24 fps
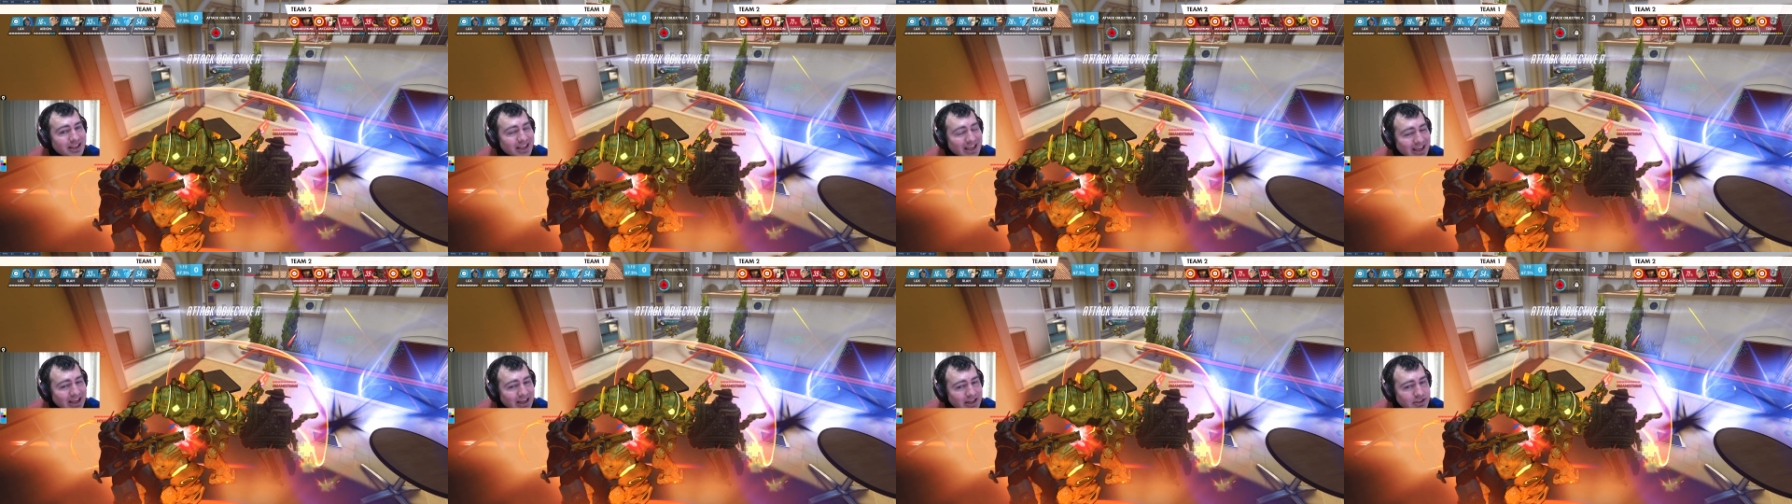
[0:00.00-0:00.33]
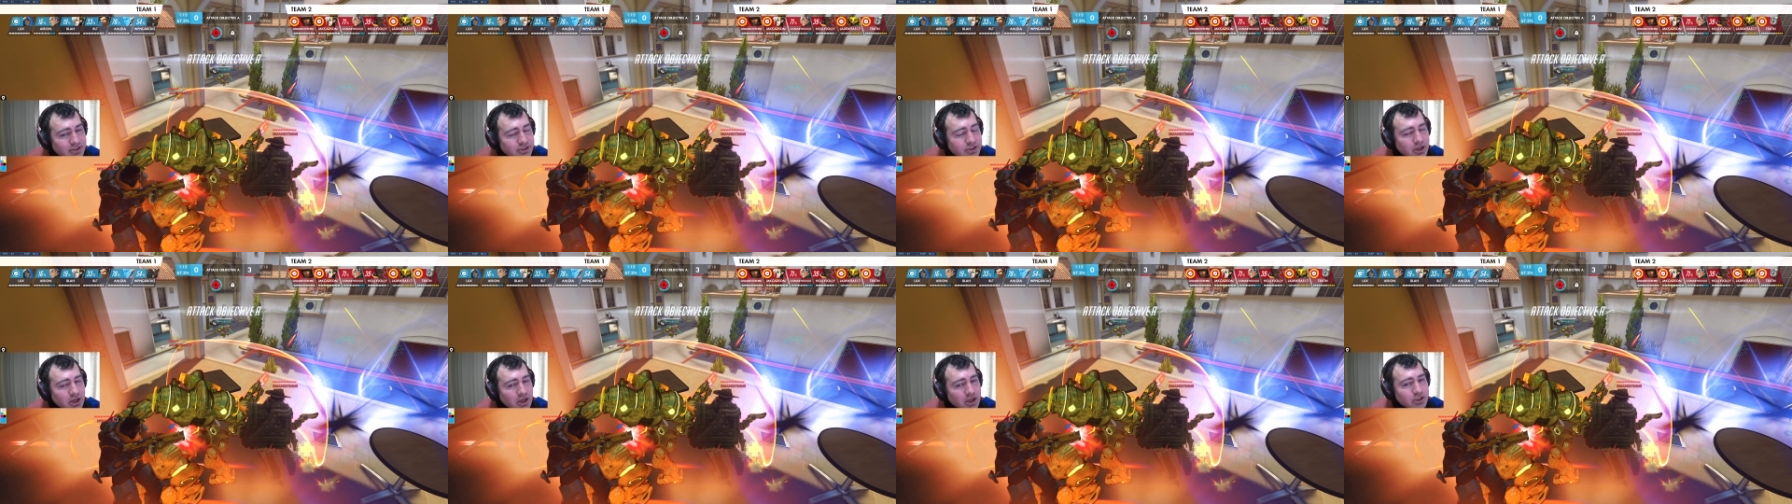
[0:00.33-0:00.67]

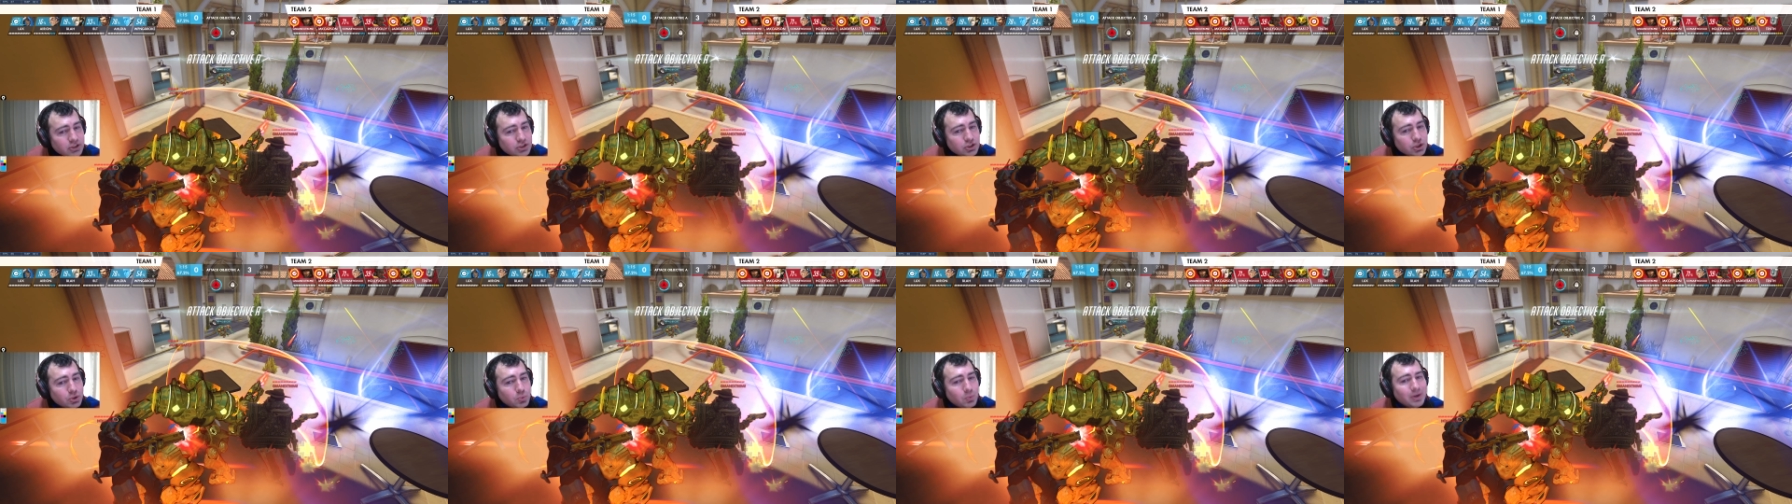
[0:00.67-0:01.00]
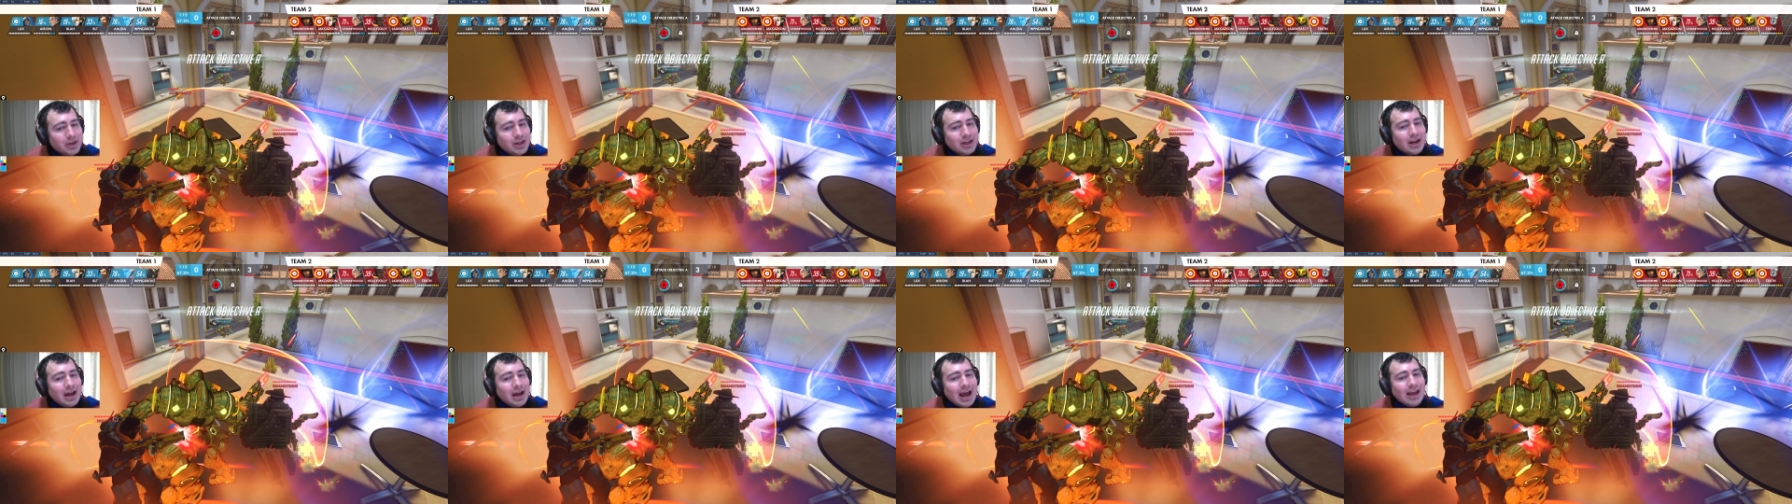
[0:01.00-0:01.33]
kit to
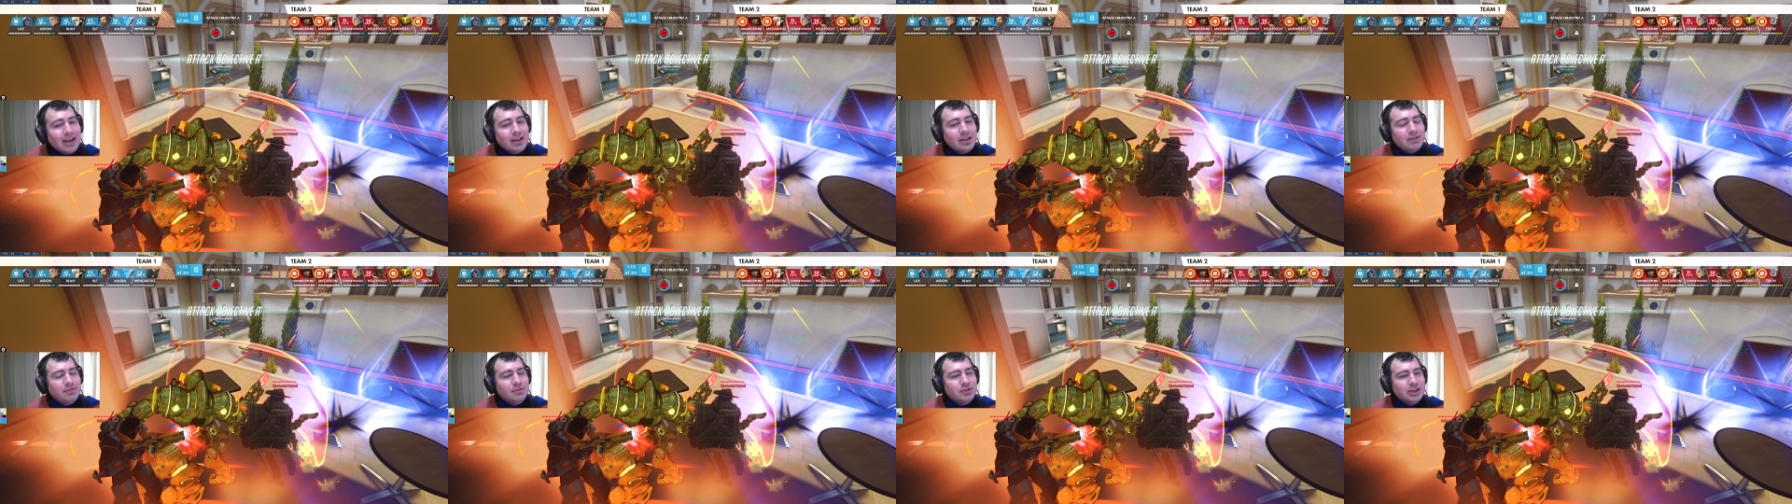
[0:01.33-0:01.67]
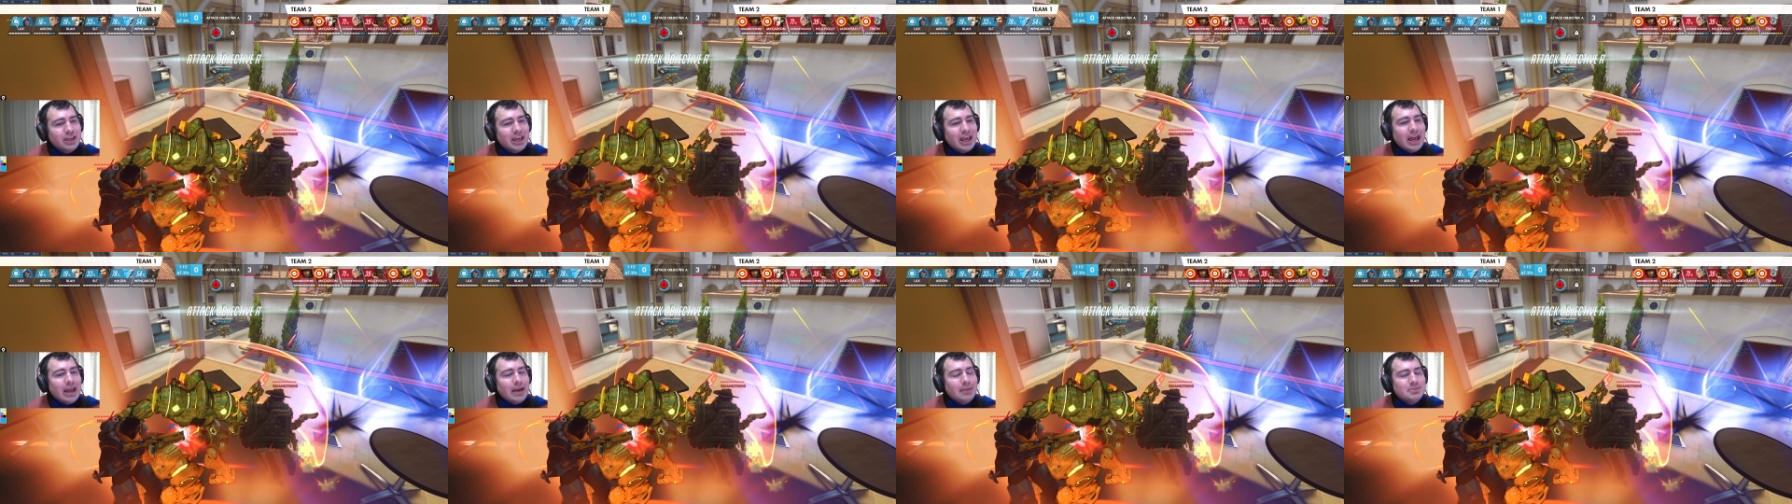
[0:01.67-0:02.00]
win in high level
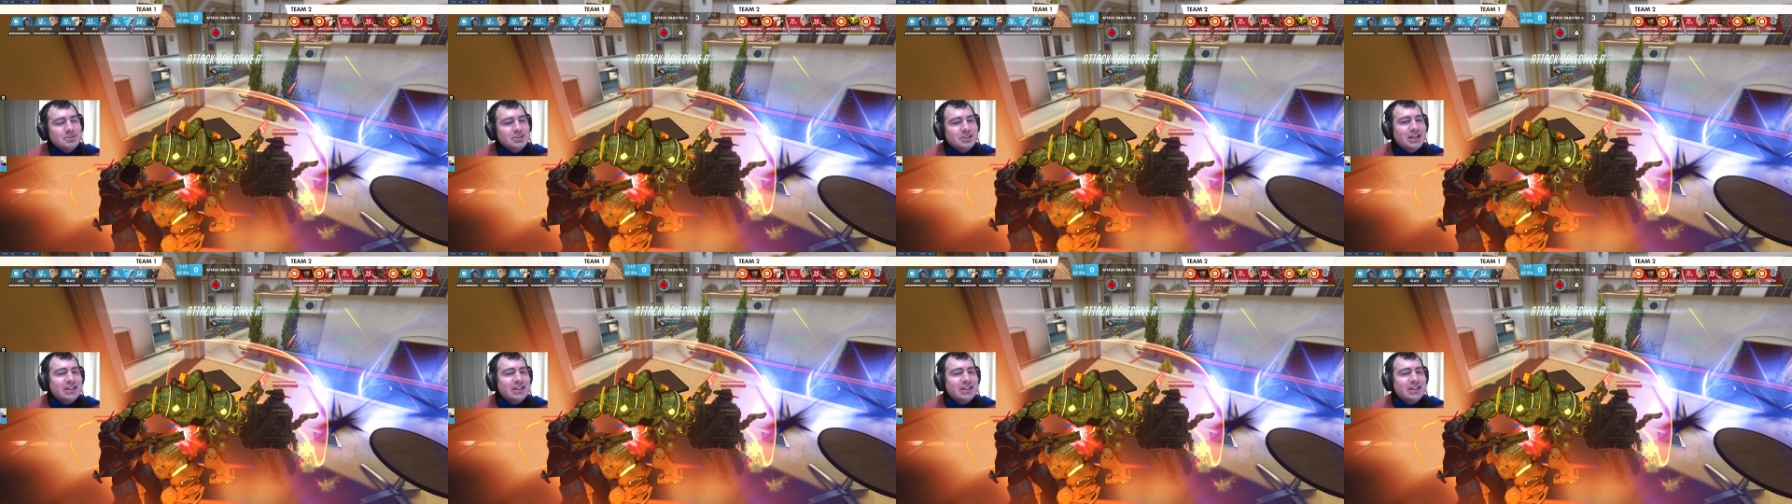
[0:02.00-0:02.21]
games.